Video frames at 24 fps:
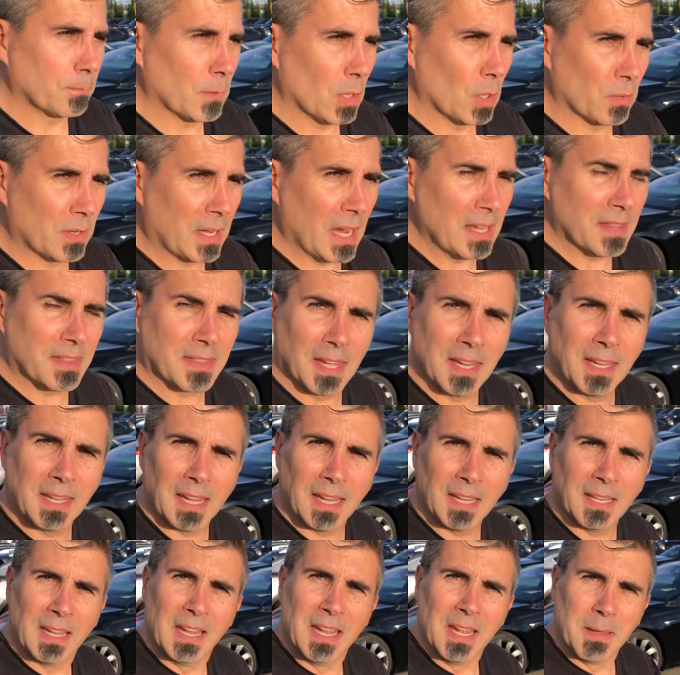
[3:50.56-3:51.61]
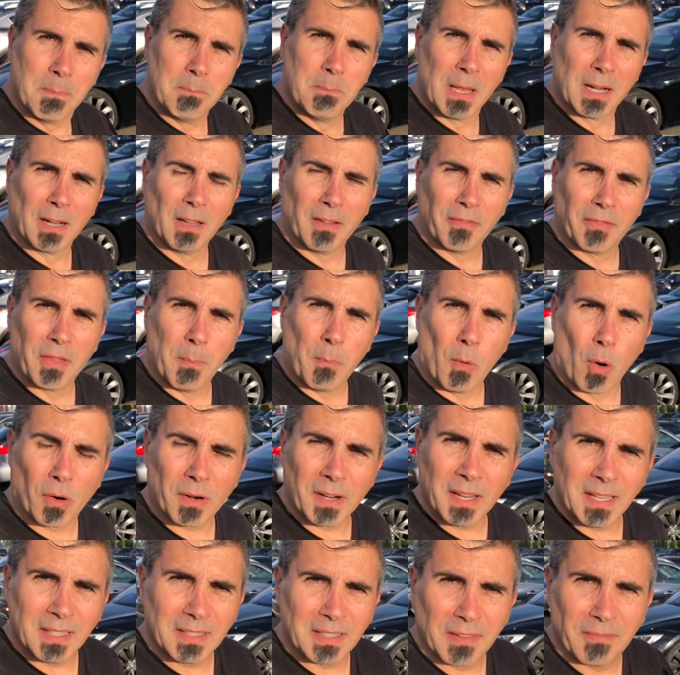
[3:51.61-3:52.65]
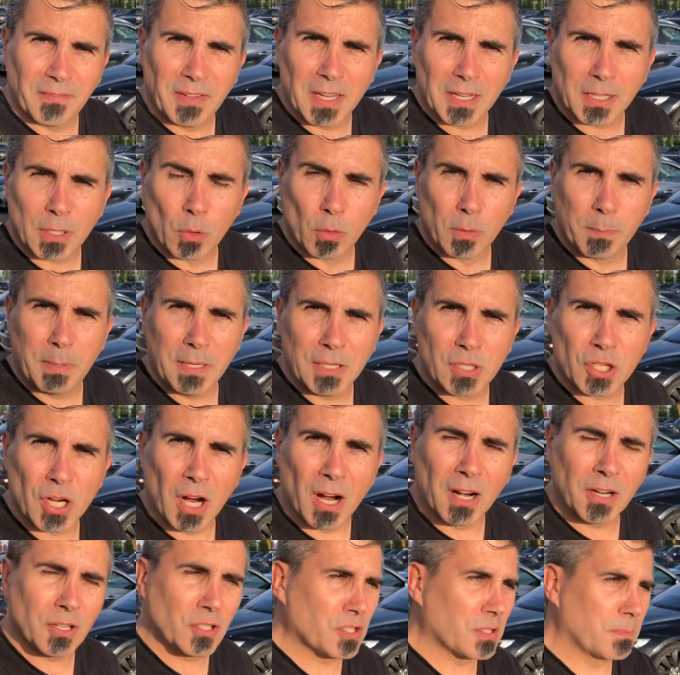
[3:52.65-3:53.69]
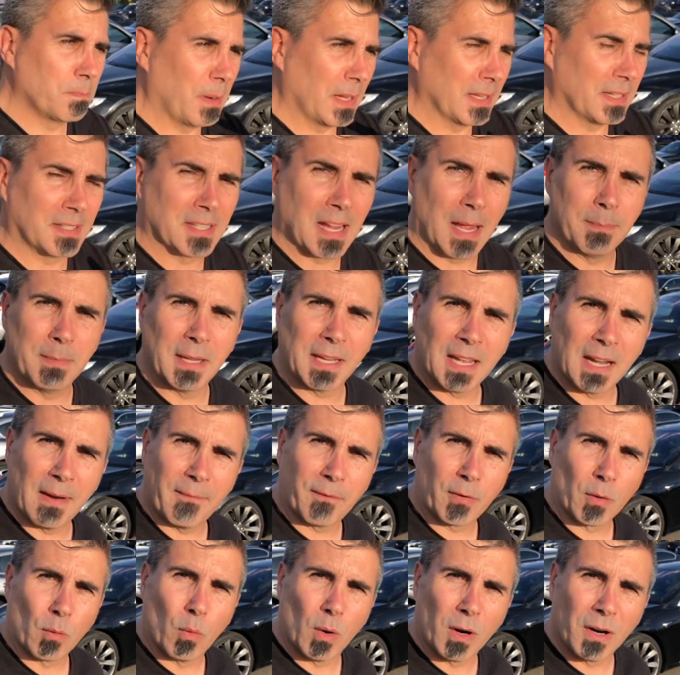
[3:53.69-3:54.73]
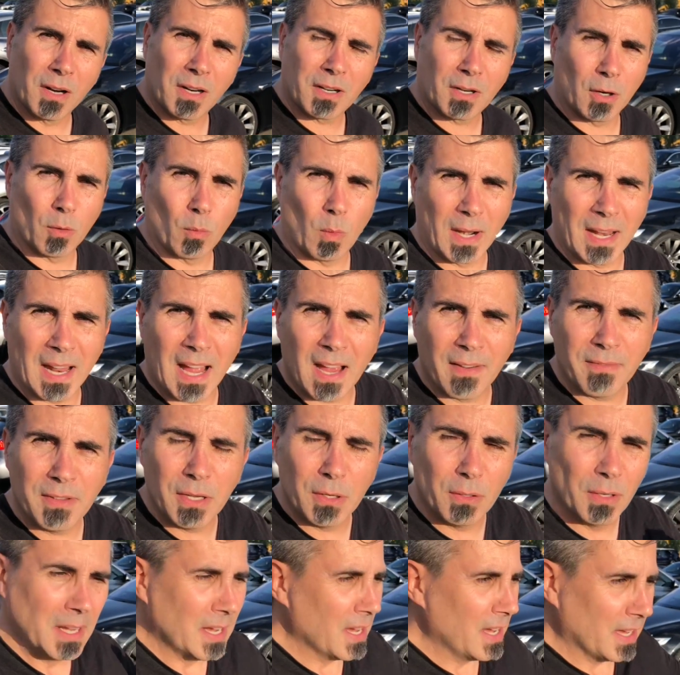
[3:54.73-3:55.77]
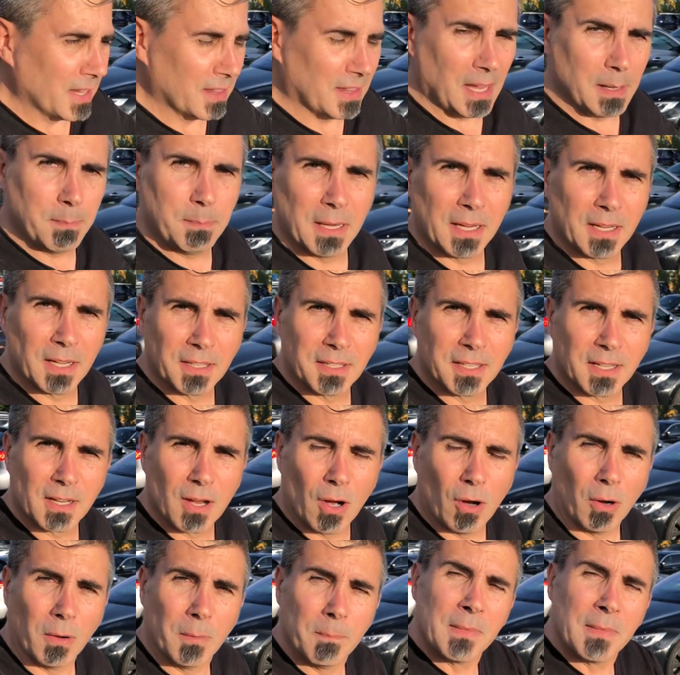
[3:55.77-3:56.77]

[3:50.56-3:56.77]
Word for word: okay, thinking middle of the morning, the vehicle would be charged. By the time they get up for work or what have you, they'd be good to go.